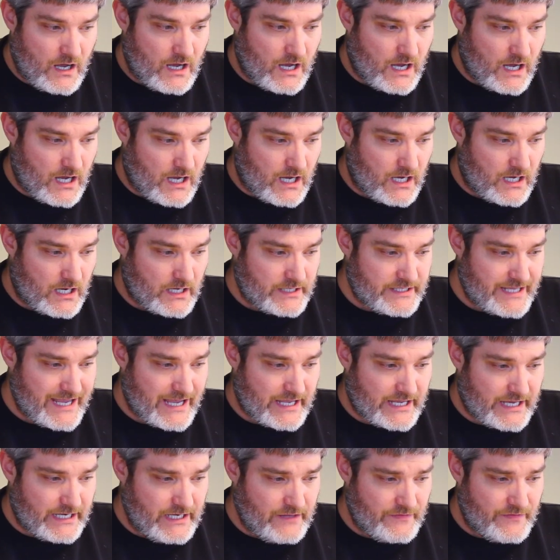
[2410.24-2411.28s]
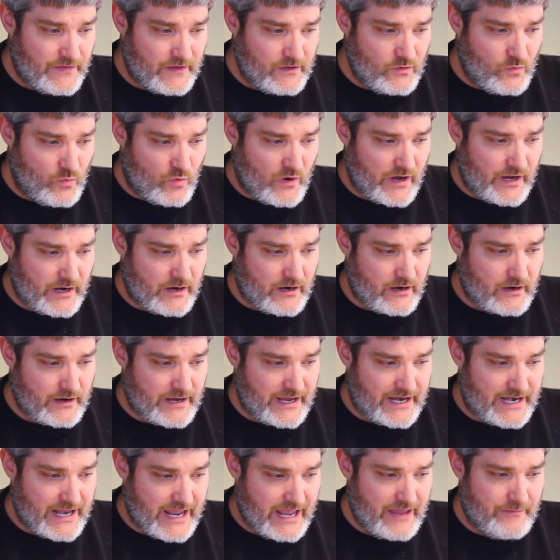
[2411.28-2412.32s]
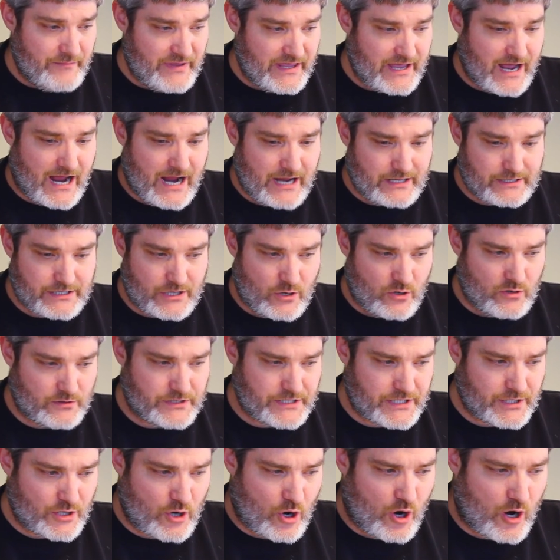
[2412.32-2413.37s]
Uh, yeah, anything where an API is hosted